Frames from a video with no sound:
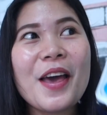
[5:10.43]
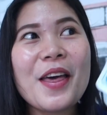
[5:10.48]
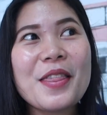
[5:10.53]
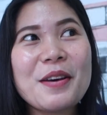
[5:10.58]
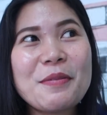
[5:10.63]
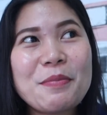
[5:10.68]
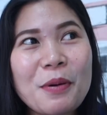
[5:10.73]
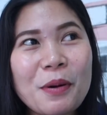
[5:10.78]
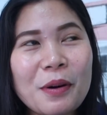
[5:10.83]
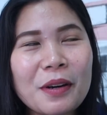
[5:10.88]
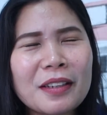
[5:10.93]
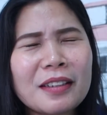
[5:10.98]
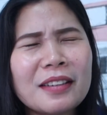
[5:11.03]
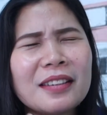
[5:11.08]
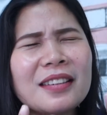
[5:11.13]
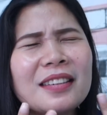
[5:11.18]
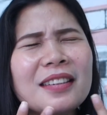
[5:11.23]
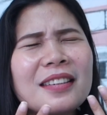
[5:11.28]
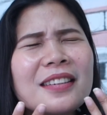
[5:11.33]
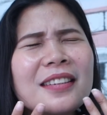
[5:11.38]
The port.
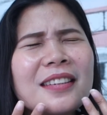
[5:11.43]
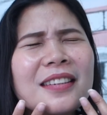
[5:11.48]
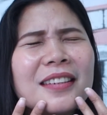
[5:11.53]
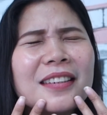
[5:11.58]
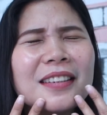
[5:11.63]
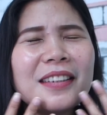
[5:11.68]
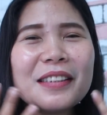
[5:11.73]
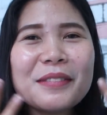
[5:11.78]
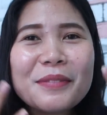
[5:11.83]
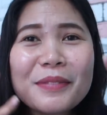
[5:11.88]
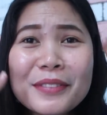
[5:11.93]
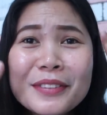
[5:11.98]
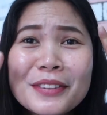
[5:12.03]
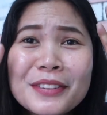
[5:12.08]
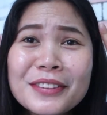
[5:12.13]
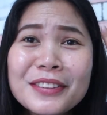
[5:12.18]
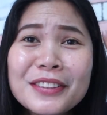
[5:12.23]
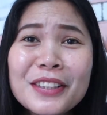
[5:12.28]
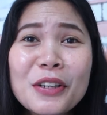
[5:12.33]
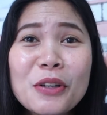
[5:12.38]

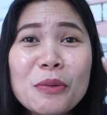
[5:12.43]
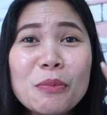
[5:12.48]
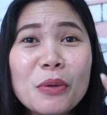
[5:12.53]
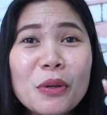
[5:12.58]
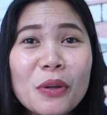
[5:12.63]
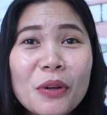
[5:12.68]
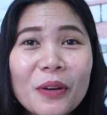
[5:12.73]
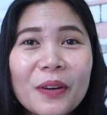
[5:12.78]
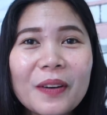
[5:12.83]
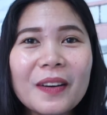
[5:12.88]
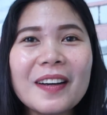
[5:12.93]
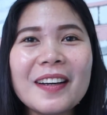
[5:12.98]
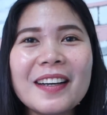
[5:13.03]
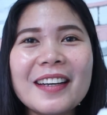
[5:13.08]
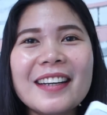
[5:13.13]
So bugo.